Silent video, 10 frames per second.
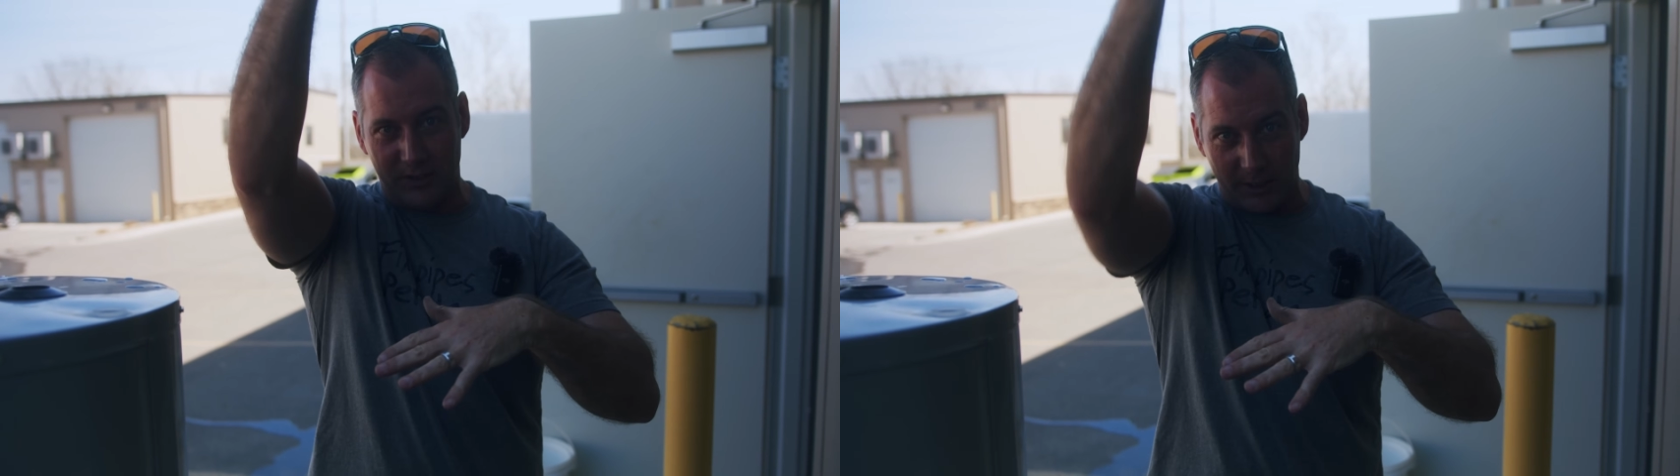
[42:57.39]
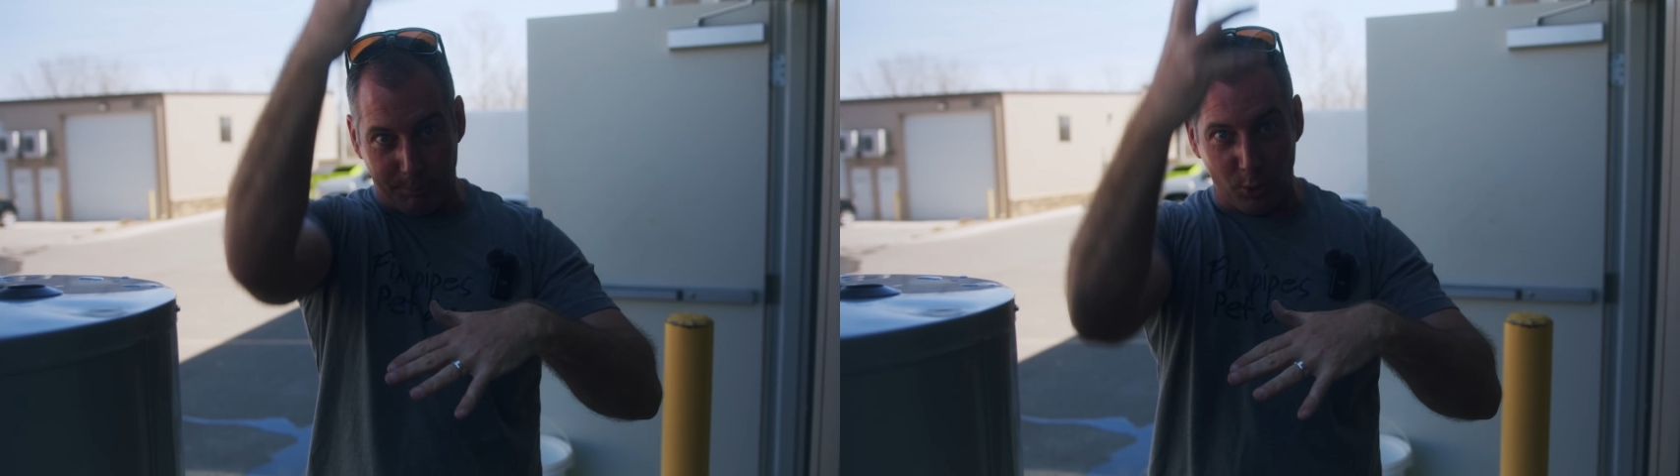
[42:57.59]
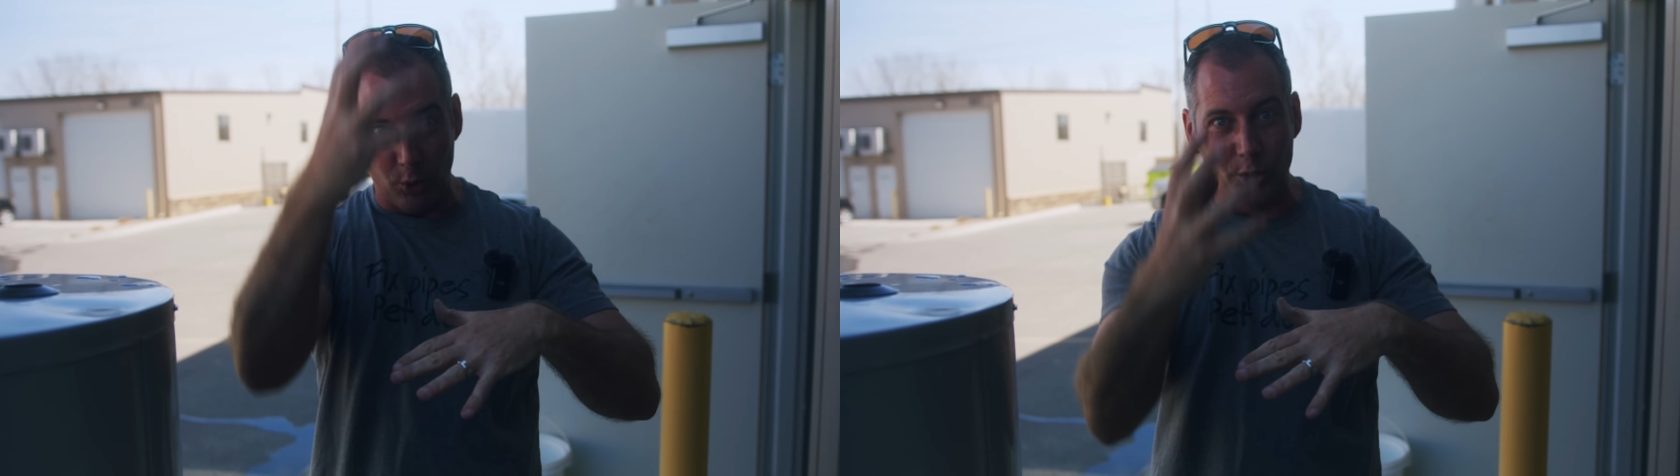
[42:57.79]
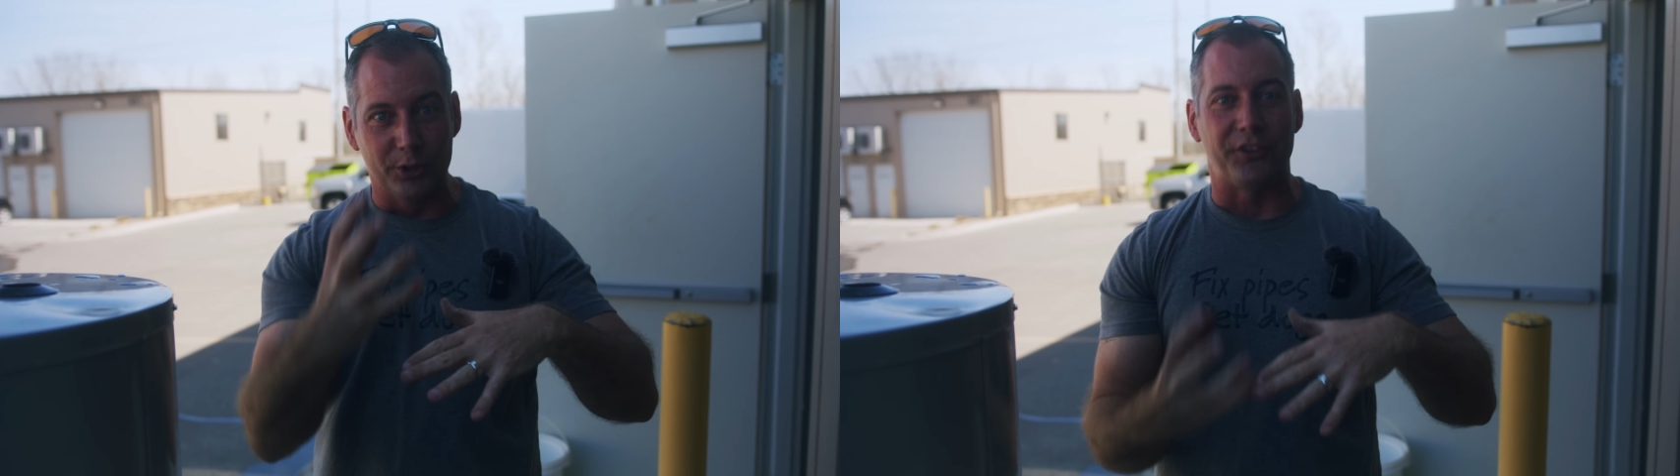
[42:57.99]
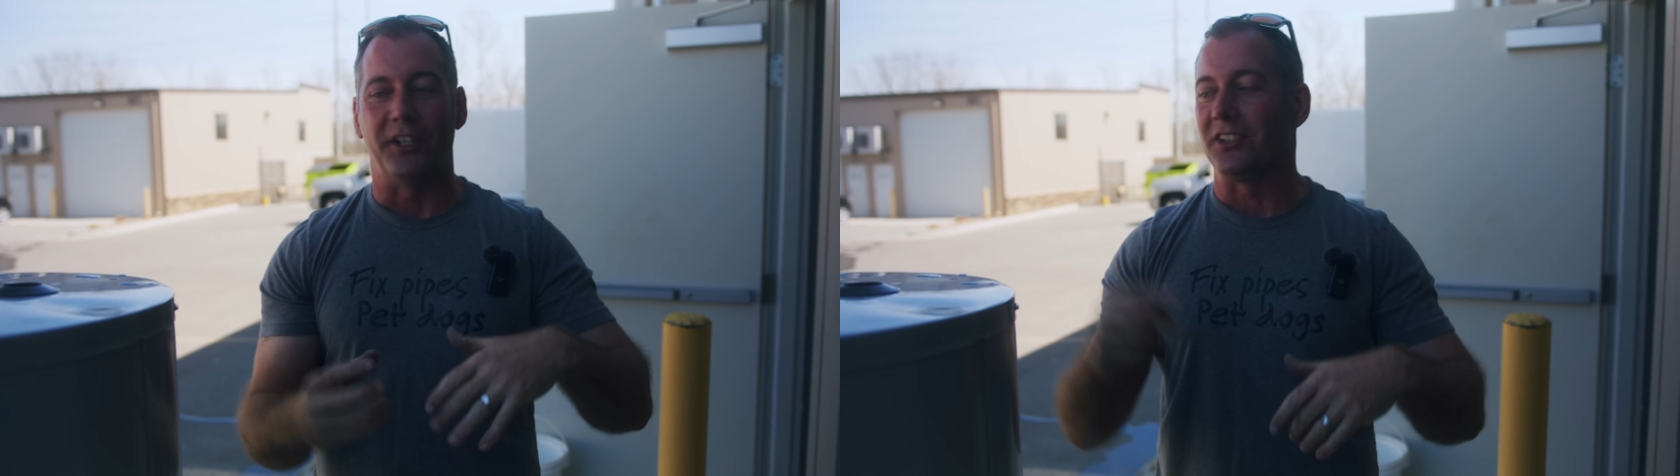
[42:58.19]
it
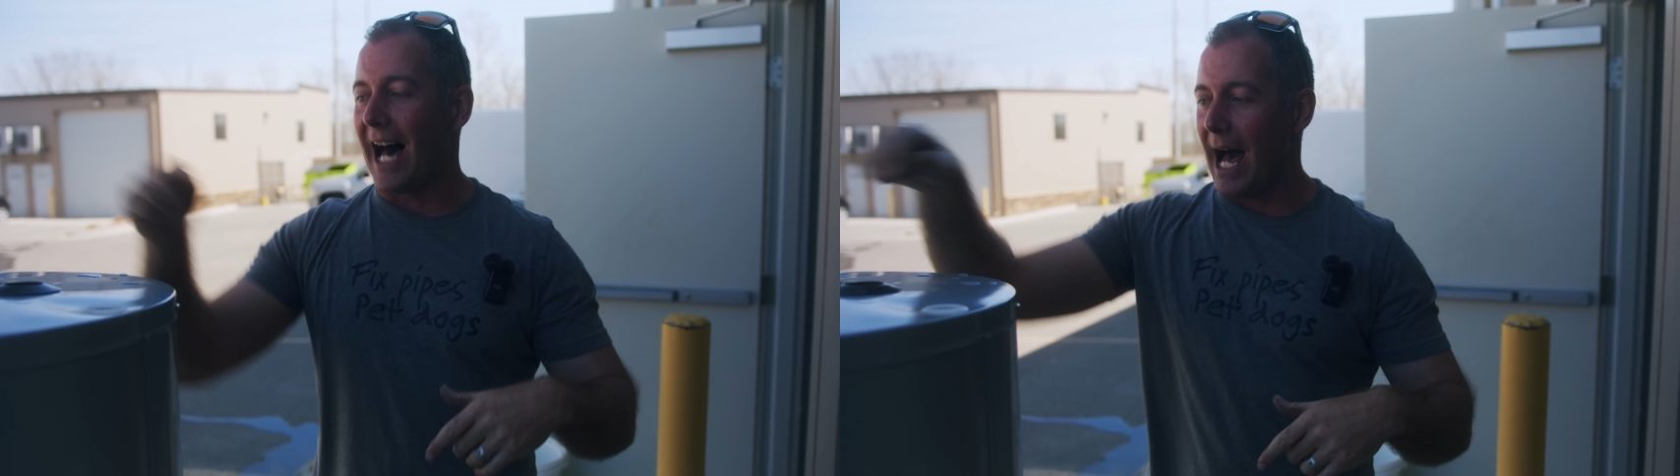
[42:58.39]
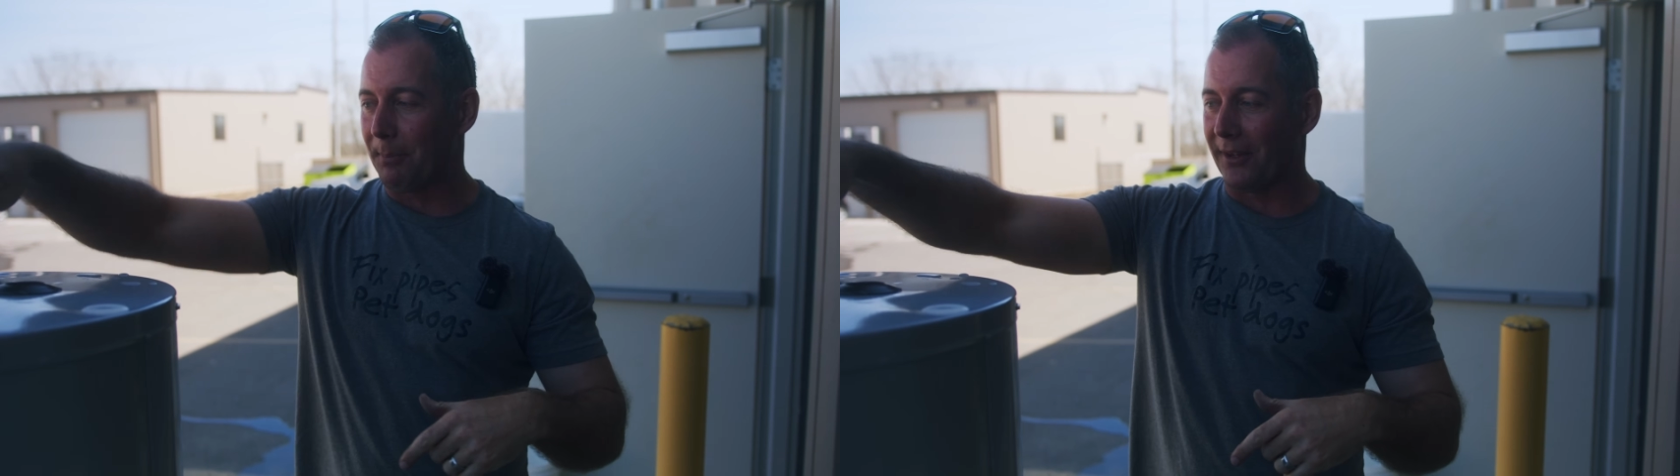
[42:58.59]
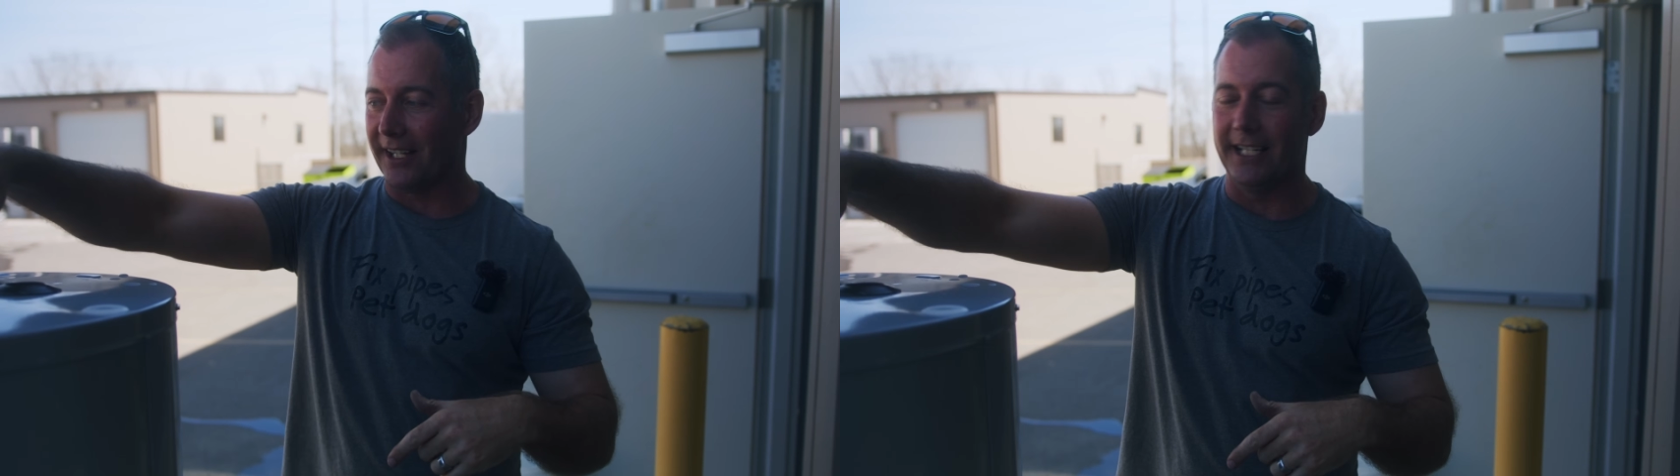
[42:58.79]
pulls the top of the